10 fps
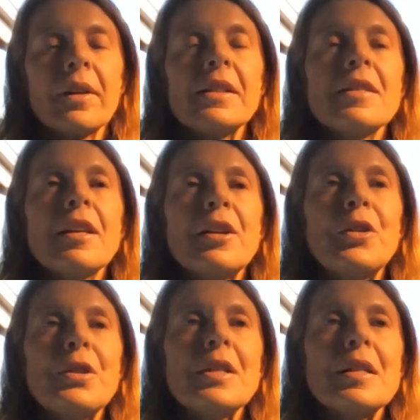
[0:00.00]

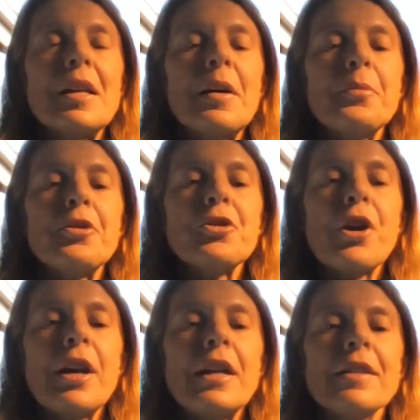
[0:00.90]
Continue to sit up
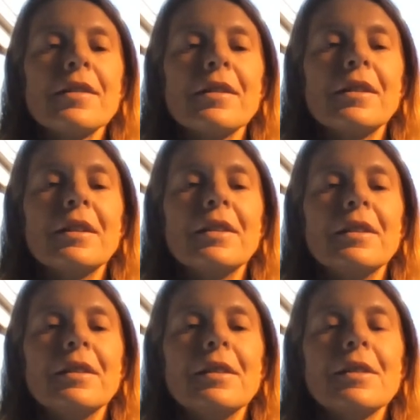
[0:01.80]
straight
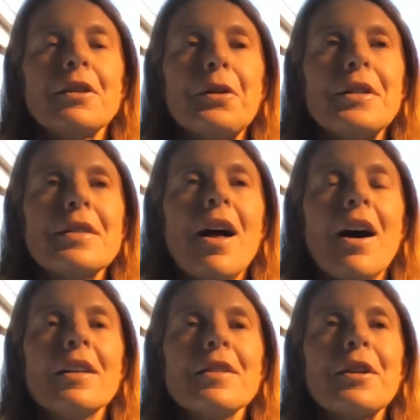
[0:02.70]
so as
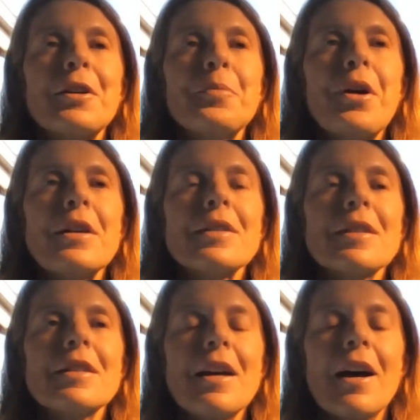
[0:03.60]
not to compress
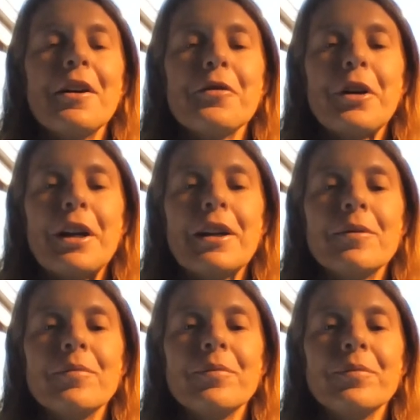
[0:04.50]
the
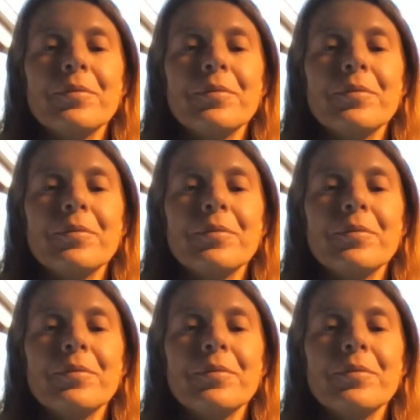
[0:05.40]
diaphragm.